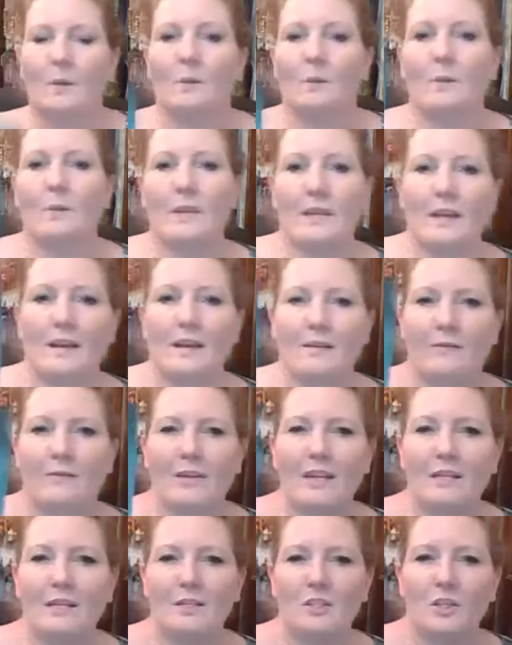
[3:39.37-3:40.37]
we have
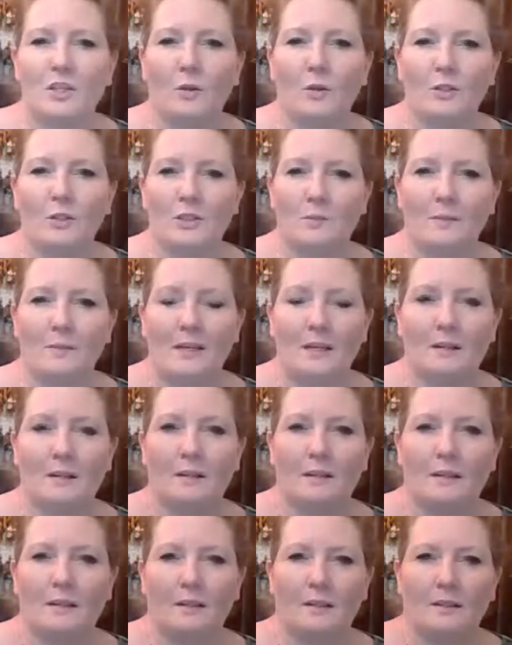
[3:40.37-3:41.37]
Indulge Me
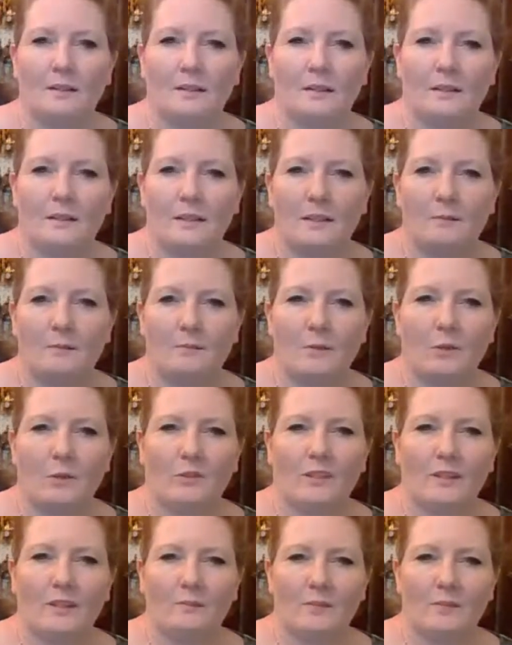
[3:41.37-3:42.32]
in multi.